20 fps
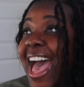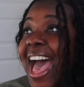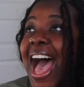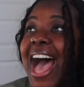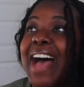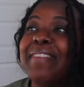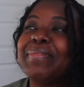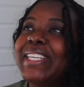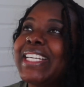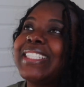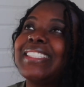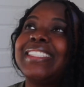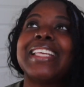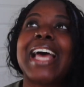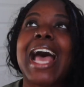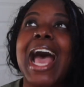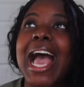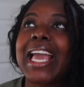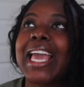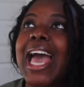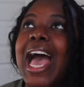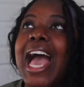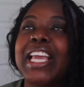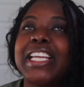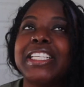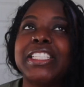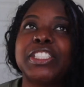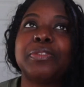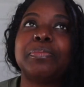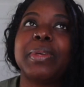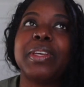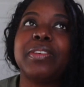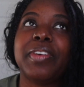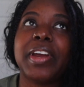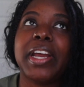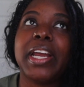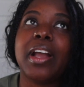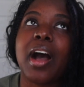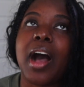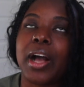I could just be
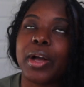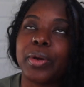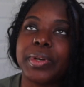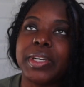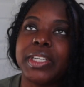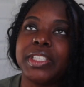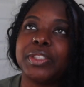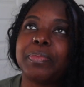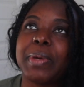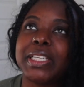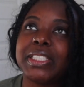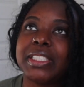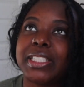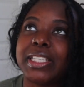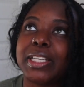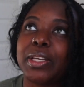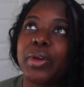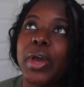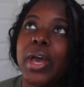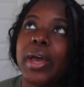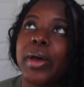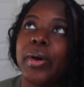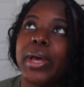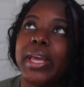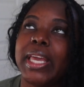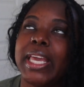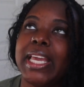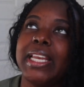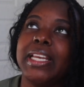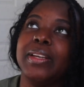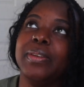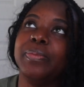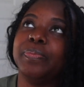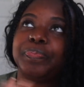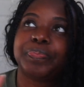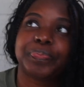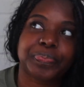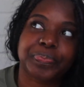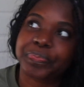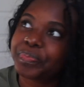very awkward, especially in
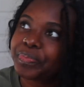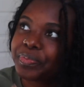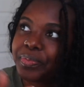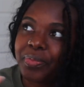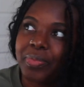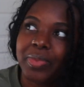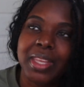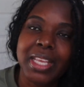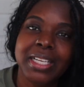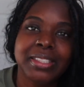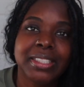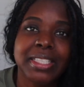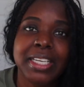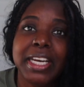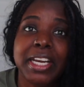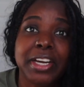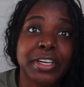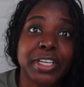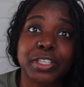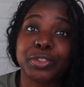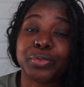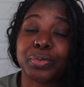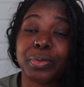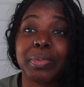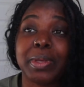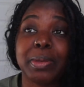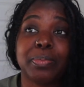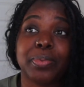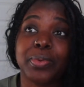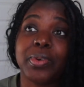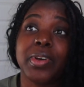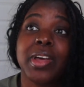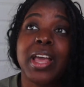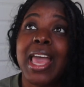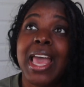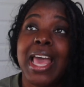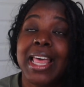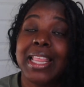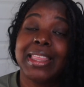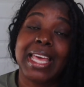scenarios with people
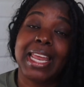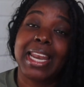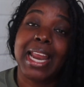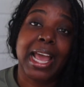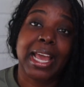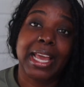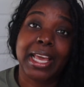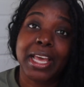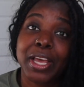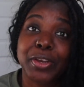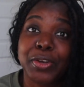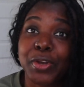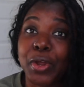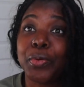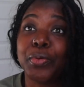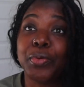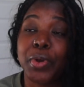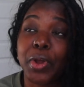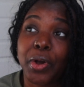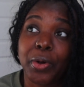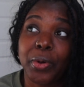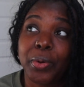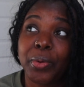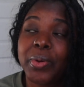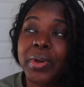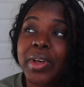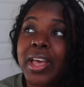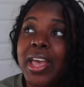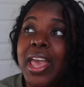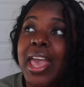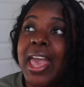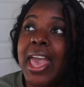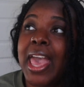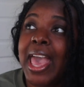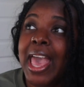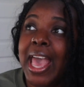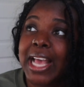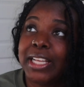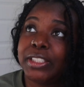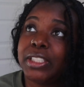that I don't know.
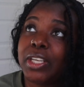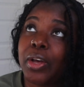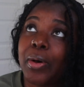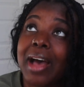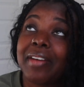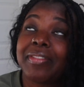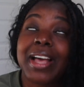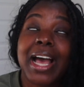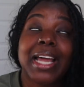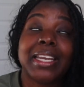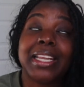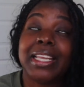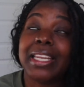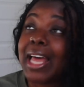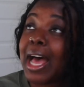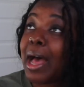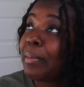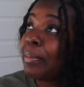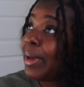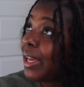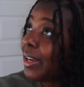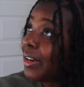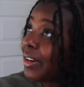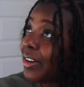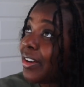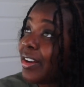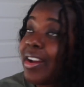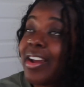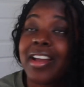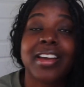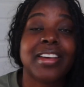And so I've gotten a lot better.